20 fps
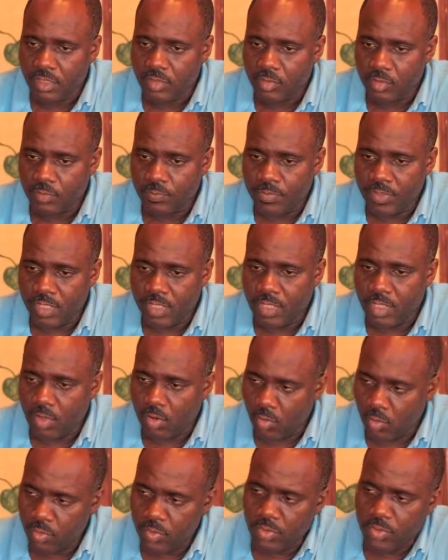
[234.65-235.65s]
to be the
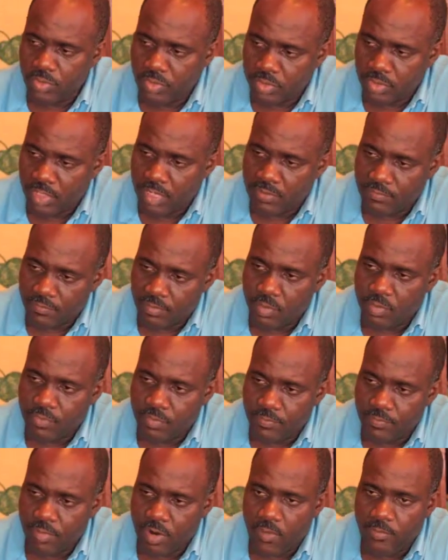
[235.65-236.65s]
owners of
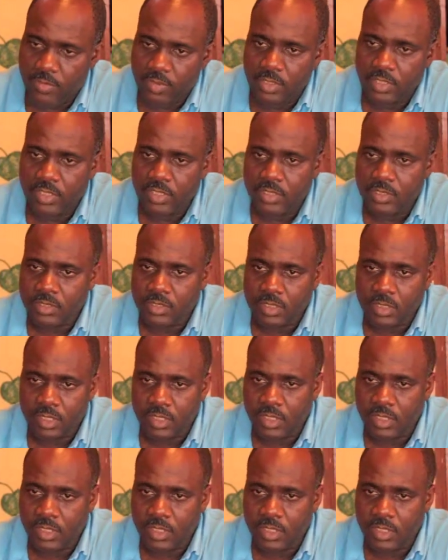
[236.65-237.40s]
our properties,